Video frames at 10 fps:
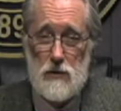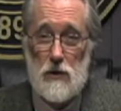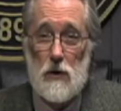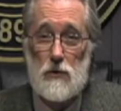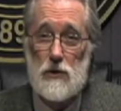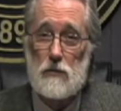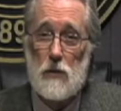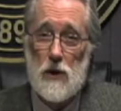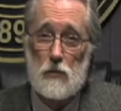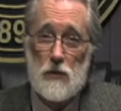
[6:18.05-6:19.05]
the notion of
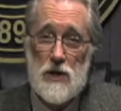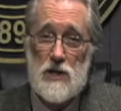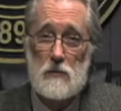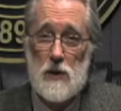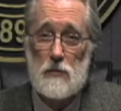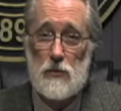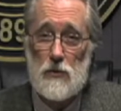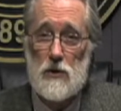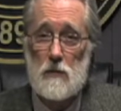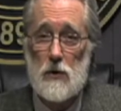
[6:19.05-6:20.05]
what a reasonably
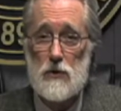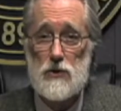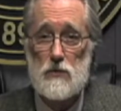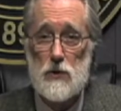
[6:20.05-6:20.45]
prudent person